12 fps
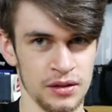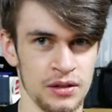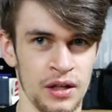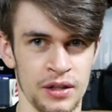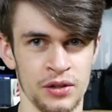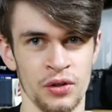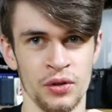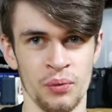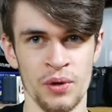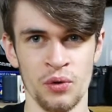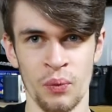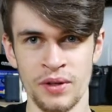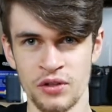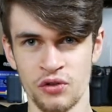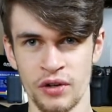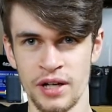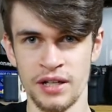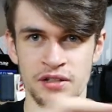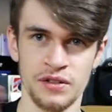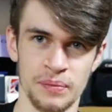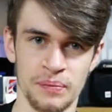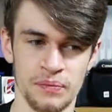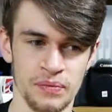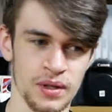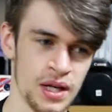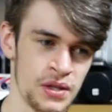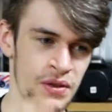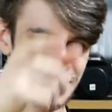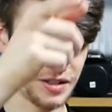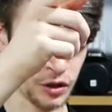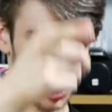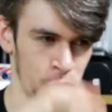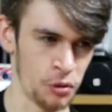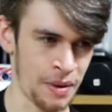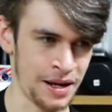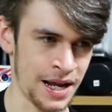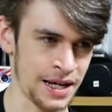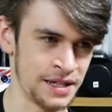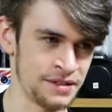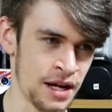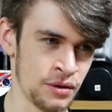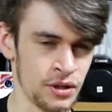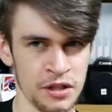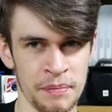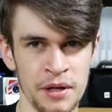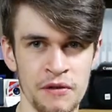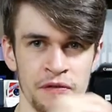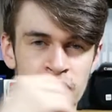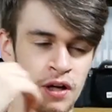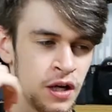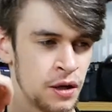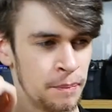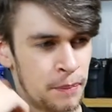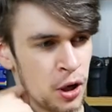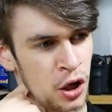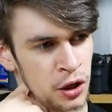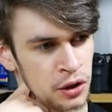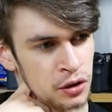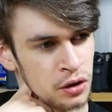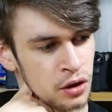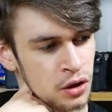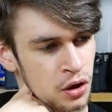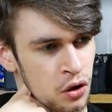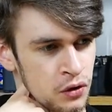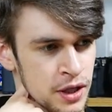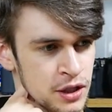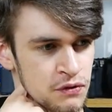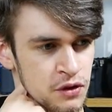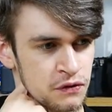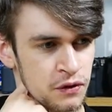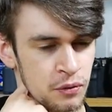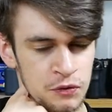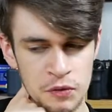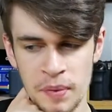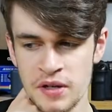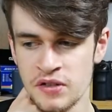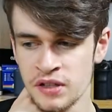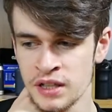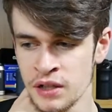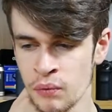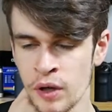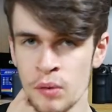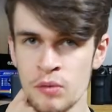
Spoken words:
where the windscreen is, and then that's the GoPro mount hanging down. There's a bit of burn on the edge of this film. So basically, when I